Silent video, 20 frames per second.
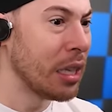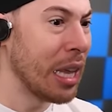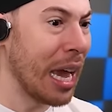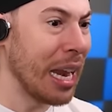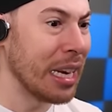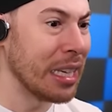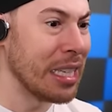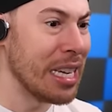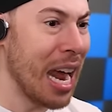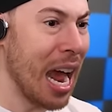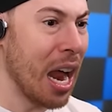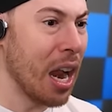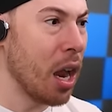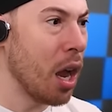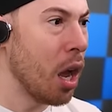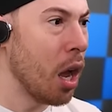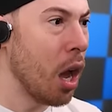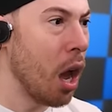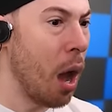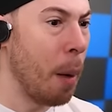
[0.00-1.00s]
that is not
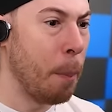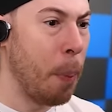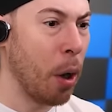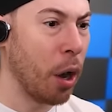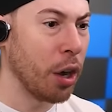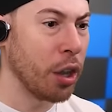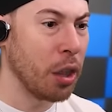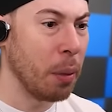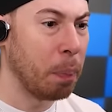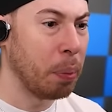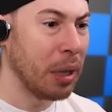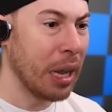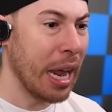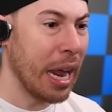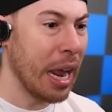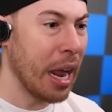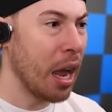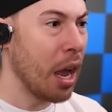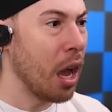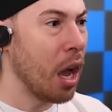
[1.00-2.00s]
a part of the plan.
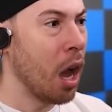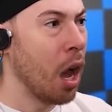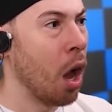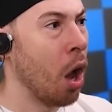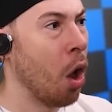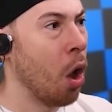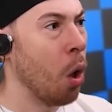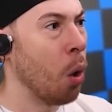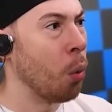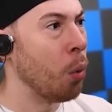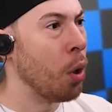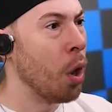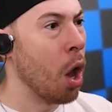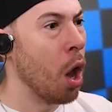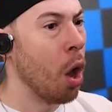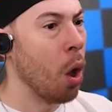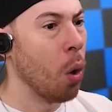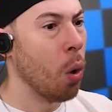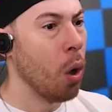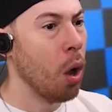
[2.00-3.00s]
Oh,
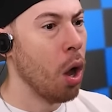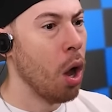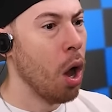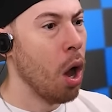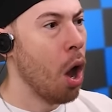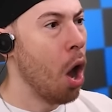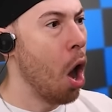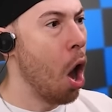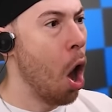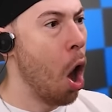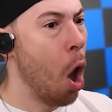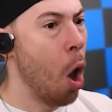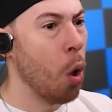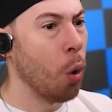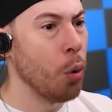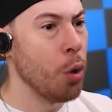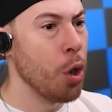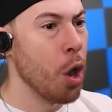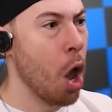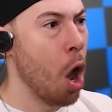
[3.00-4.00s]
no.
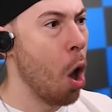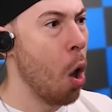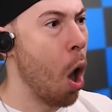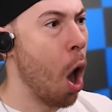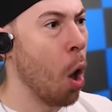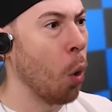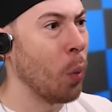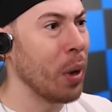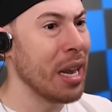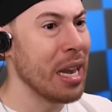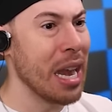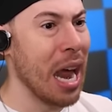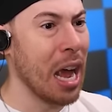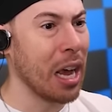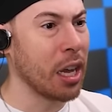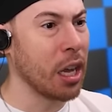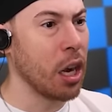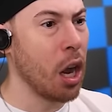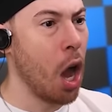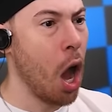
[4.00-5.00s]
Oh, no. Are we
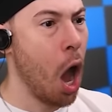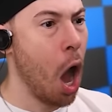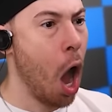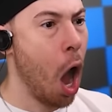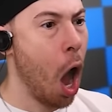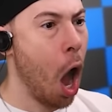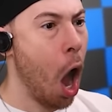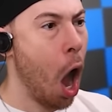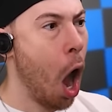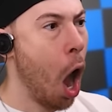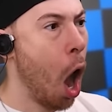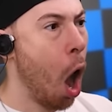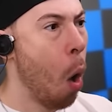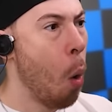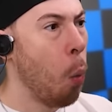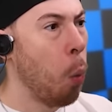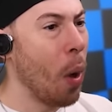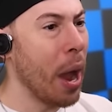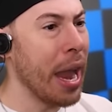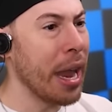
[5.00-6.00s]
not gonna.
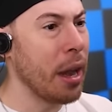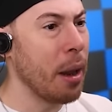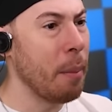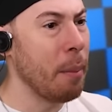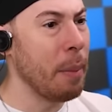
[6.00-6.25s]
Wait a